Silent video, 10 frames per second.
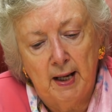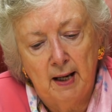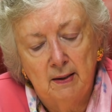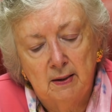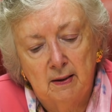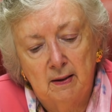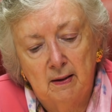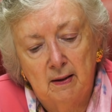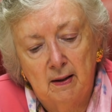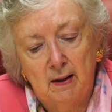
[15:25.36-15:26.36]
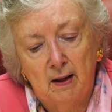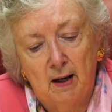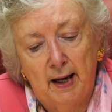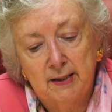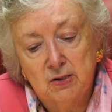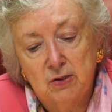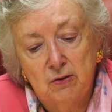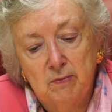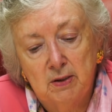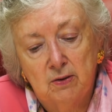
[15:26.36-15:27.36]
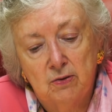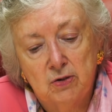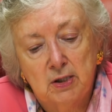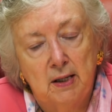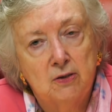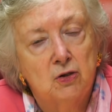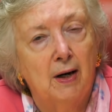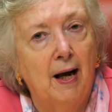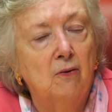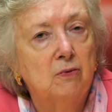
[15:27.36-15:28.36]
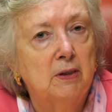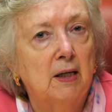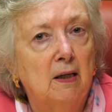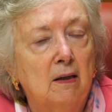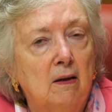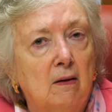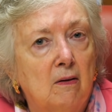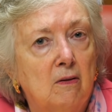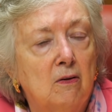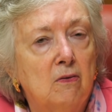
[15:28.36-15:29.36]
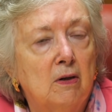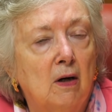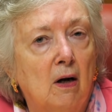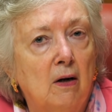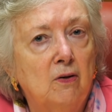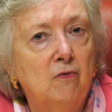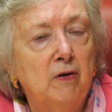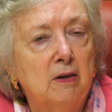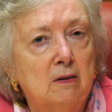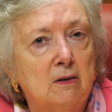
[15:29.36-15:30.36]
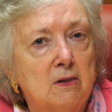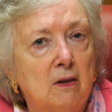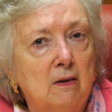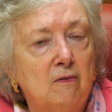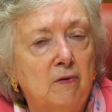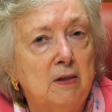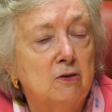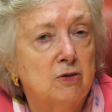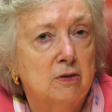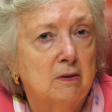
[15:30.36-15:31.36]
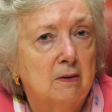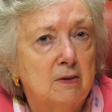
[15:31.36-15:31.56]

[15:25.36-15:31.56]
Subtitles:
And I assume that those signs are out there, though there are no vehicles on the beach.